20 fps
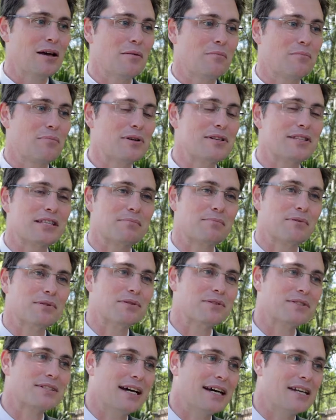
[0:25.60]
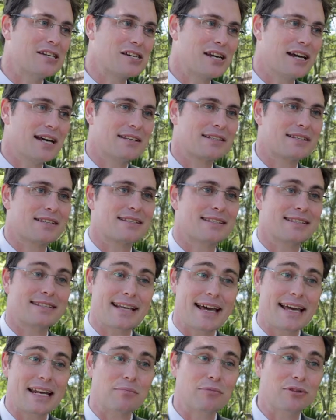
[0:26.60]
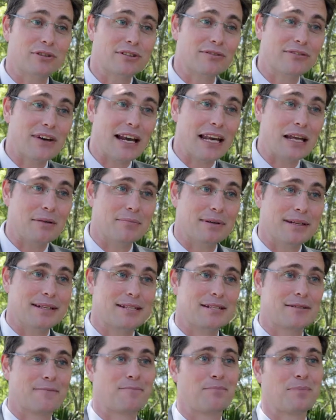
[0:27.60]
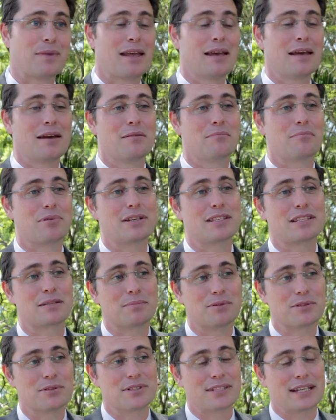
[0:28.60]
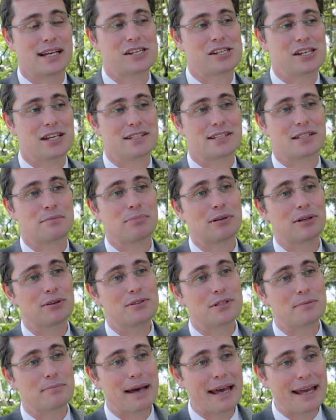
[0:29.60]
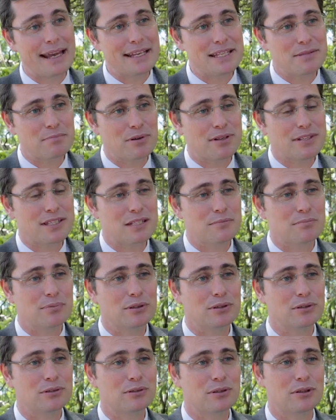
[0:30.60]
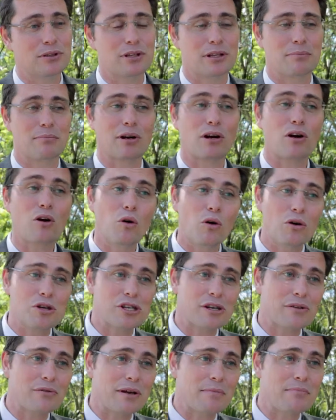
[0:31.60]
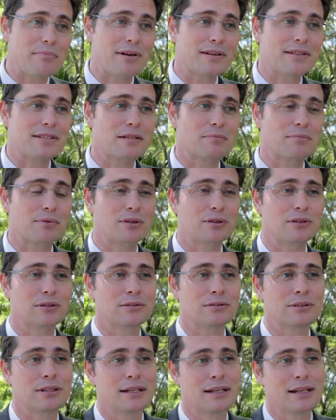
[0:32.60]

Principles such as sustainable development, principles such as the polluter pays principle, the precautionary principle,